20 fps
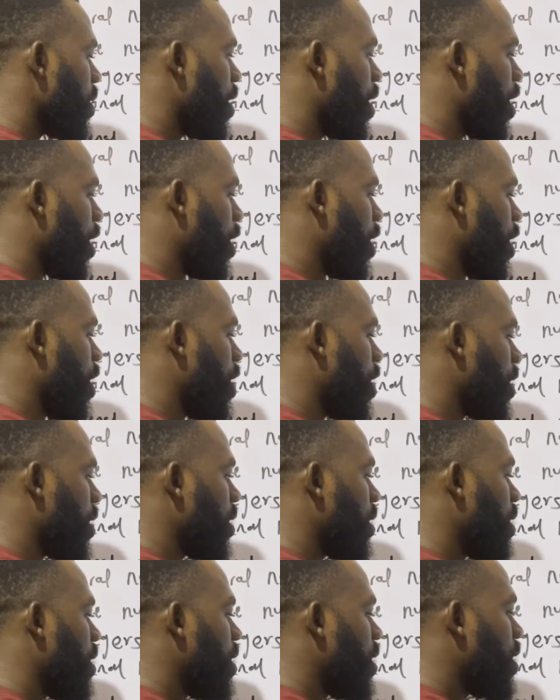
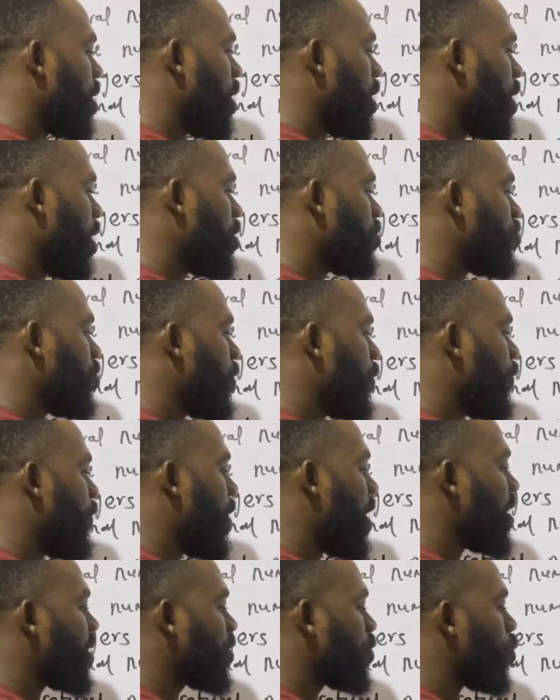Again, is
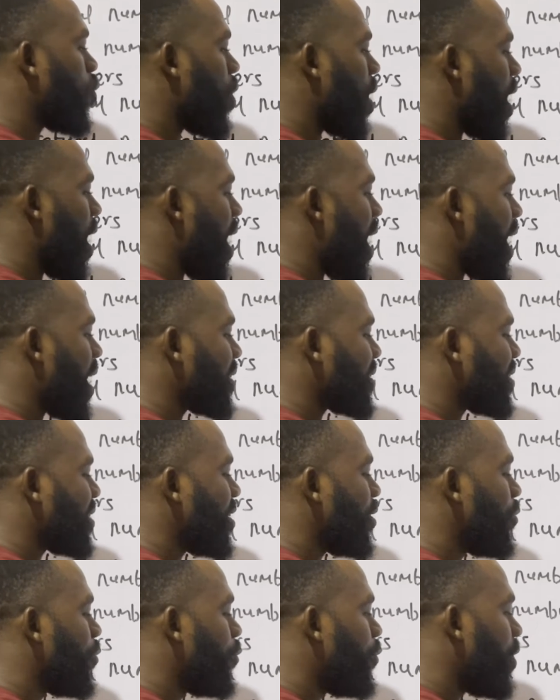referred to as
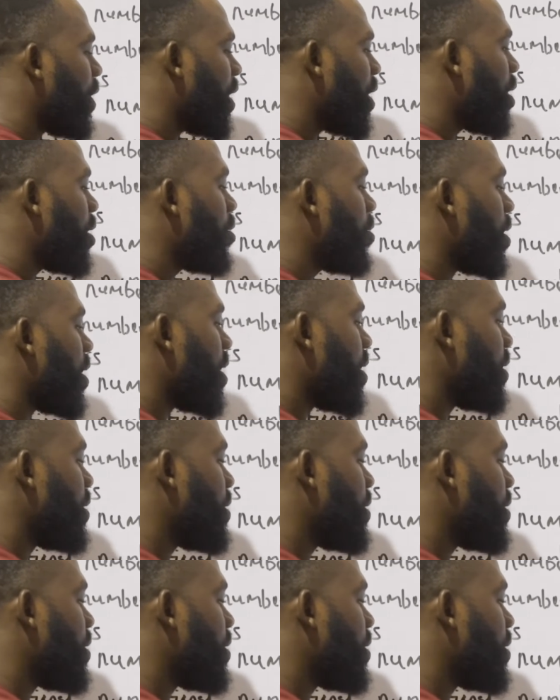the real